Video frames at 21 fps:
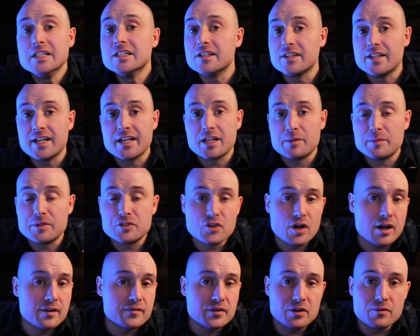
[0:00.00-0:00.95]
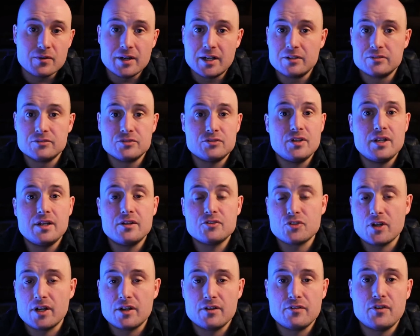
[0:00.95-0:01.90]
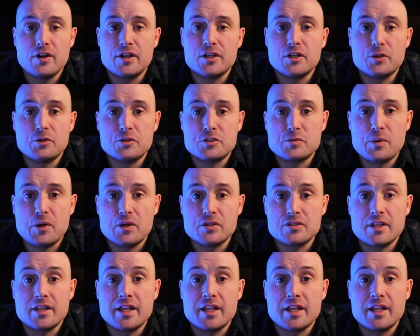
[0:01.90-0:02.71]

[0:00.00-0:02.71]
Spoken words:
and they're going to be driving around trying to find good spots,